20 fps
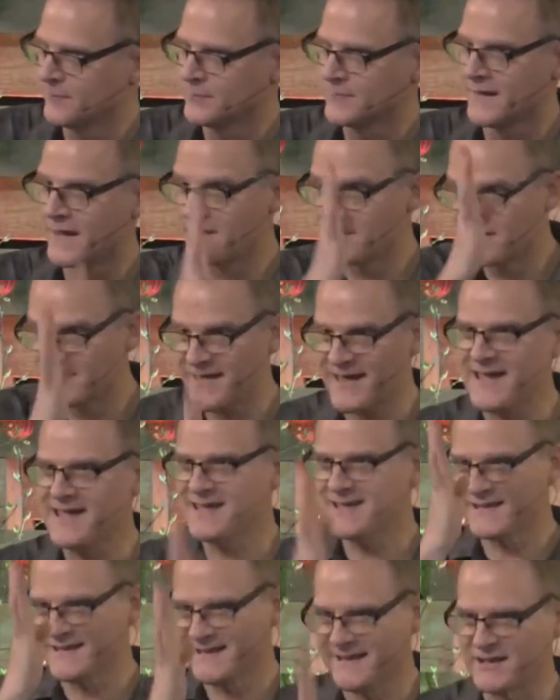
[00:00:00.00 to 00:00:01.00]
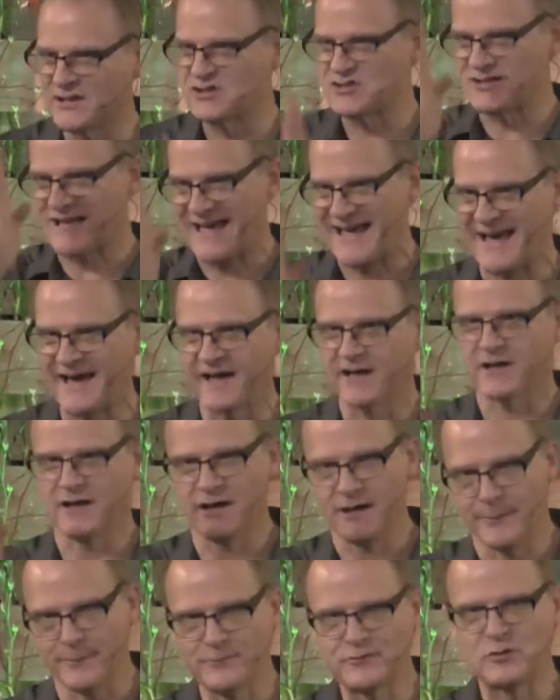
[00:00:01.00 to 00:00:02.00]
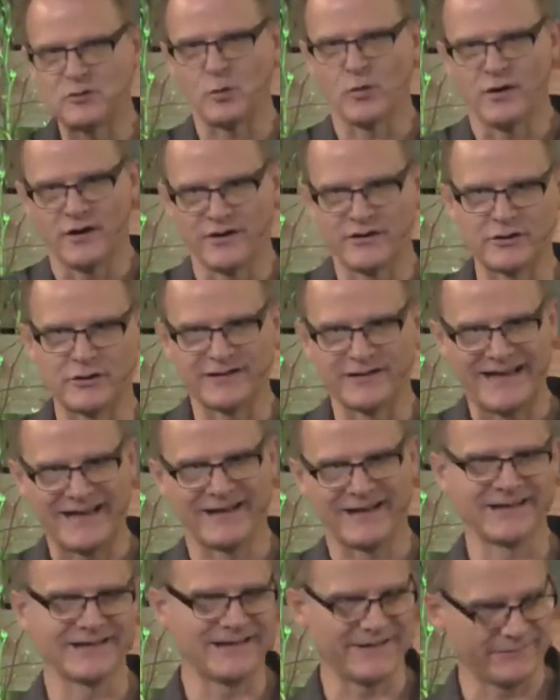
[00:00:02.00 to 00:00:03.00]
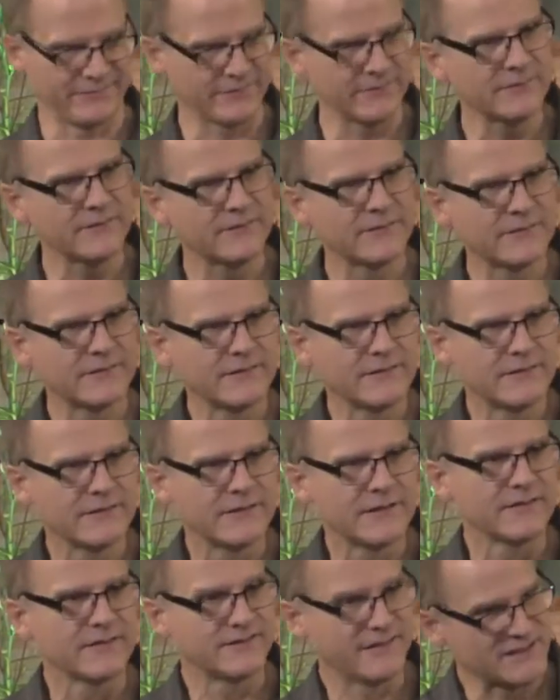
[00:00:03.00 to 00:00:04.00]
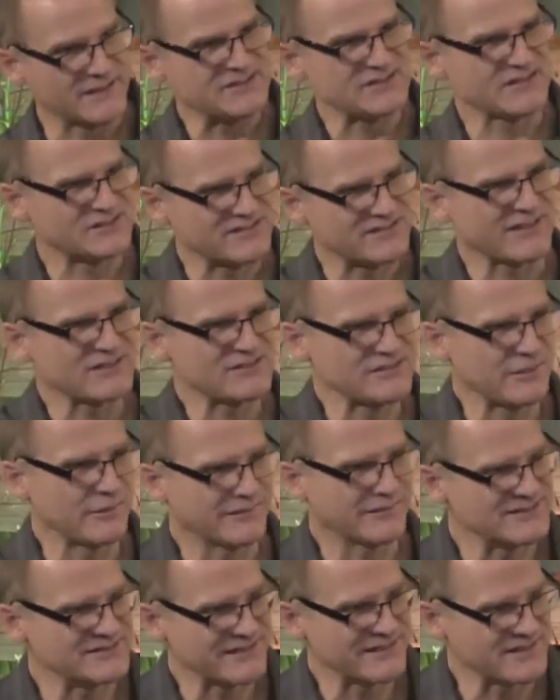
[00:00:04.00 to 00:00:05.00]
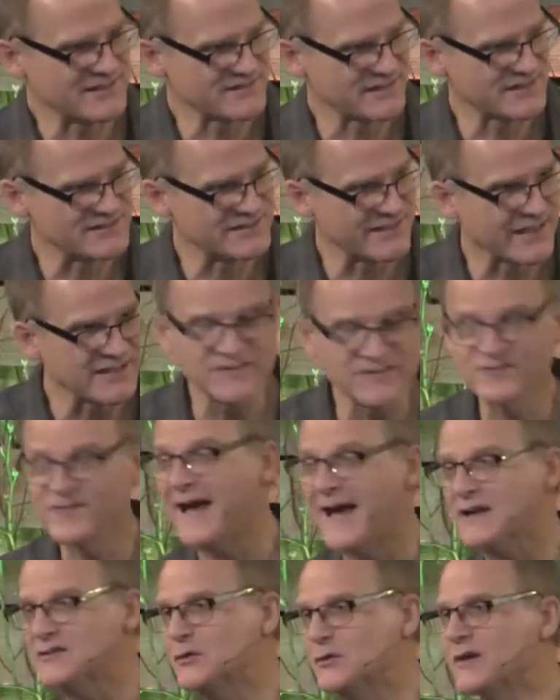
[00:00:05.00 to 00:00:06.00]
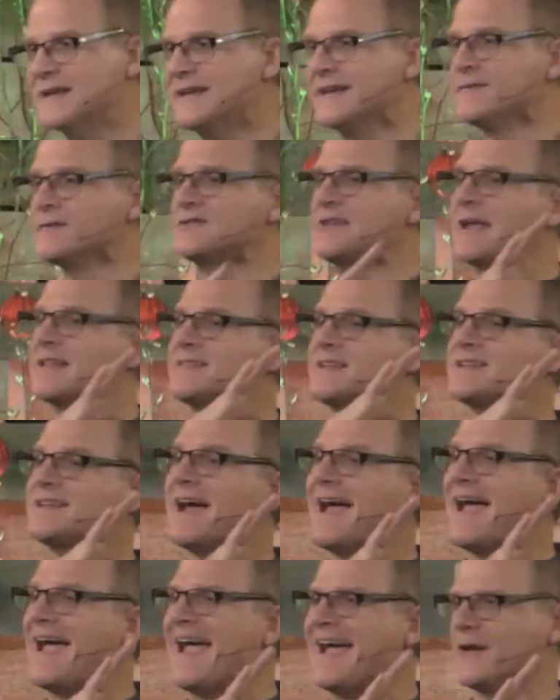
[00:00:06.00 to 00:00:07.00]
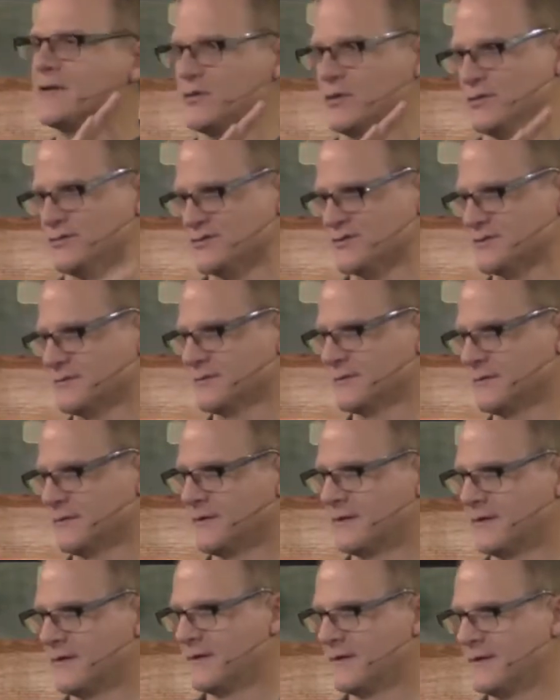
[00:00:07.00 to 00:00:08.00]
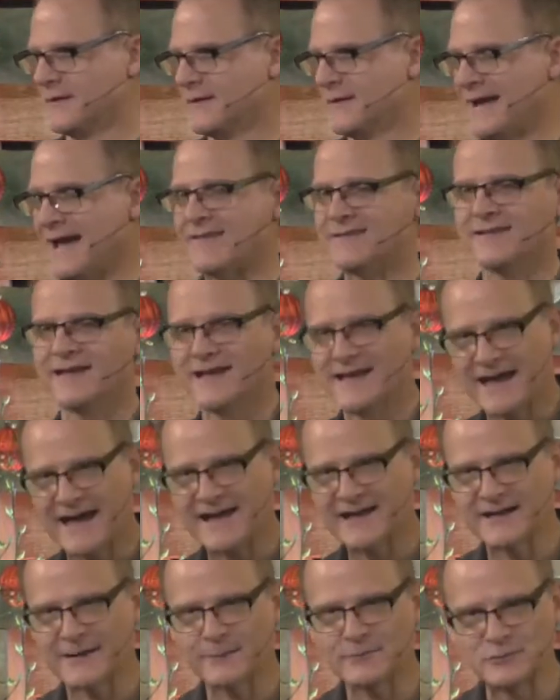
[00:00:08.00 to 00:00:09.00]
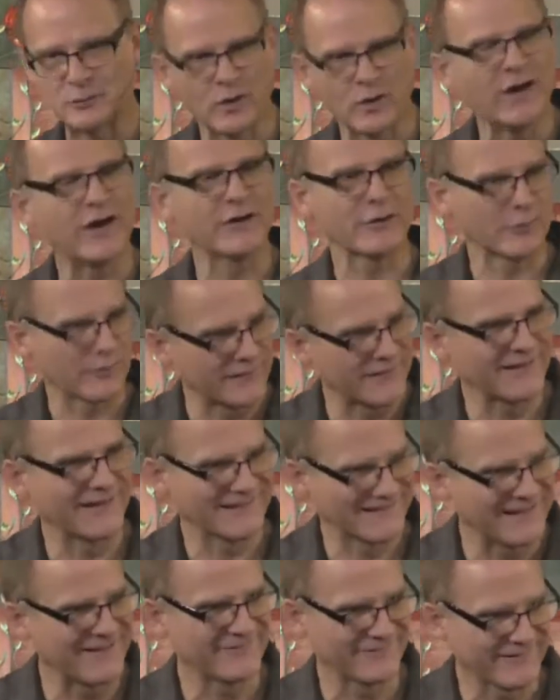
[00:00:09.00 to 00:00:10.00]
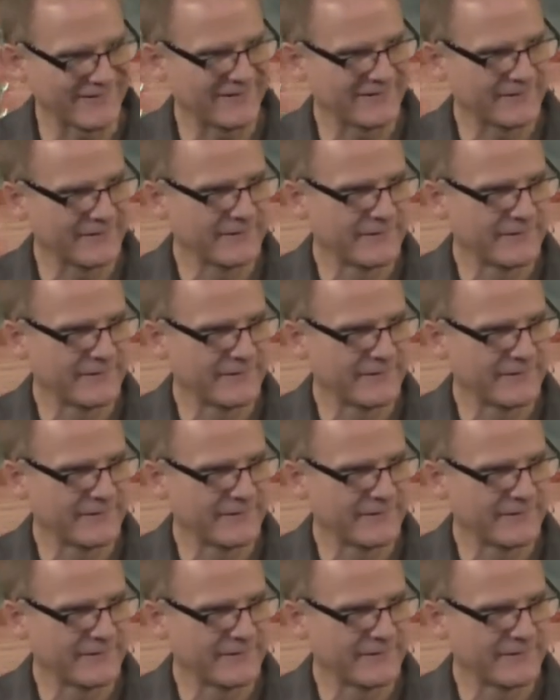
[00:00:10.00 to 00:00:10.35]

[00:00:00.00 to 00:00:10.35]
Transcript: and they each add up to 111, thus the 666. In fact, you can even take the diagonals and they add up to 111.